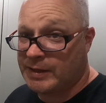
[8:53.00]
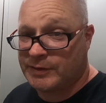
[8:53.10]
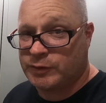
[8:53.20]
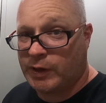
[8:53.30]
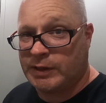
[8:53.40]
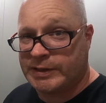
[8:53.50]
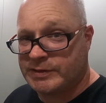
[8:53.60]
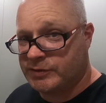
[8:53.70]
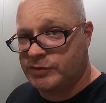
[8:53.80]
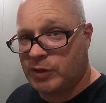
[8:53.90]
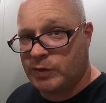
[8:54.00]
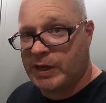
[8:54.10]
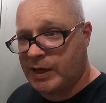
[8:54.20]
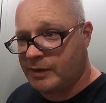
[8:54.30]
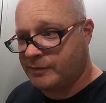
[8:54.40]
lot of the toilets don't
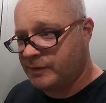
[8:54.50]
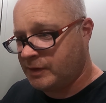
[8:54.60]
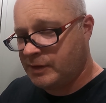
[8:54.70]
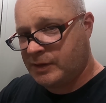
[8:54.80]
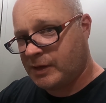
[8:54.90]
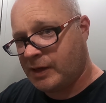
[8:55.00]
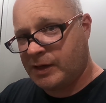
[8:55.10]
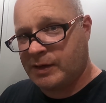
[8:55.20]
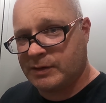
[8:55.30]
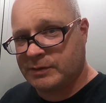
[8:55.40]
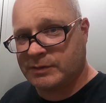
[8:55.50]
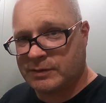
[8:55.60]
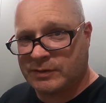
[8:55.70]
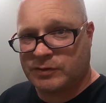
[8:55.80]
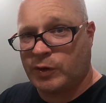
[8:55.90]
have
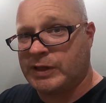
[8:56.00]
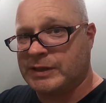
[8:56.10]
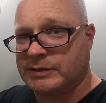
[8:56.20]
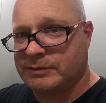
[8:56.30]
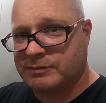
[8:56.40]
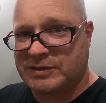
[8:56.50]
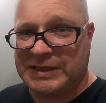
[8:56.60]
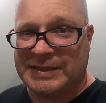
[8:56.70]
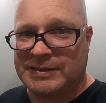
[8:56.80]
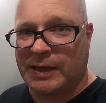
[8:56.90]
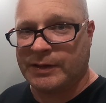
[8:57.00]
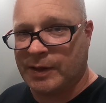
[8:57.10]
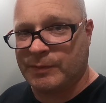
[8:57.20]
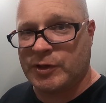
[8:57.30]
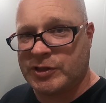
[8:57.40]
toilet seats on
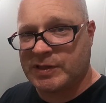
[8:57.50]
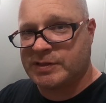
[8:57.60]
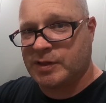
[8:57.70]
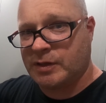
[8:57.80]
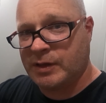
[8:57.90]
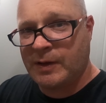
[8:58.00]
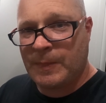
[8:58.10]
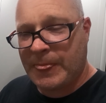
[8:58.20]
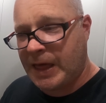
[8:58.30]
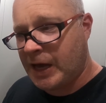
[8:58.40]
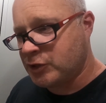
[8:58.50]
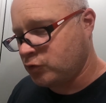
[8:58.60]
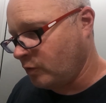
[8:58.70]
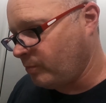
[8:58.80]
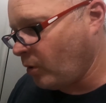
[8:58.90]
them. They're just the actual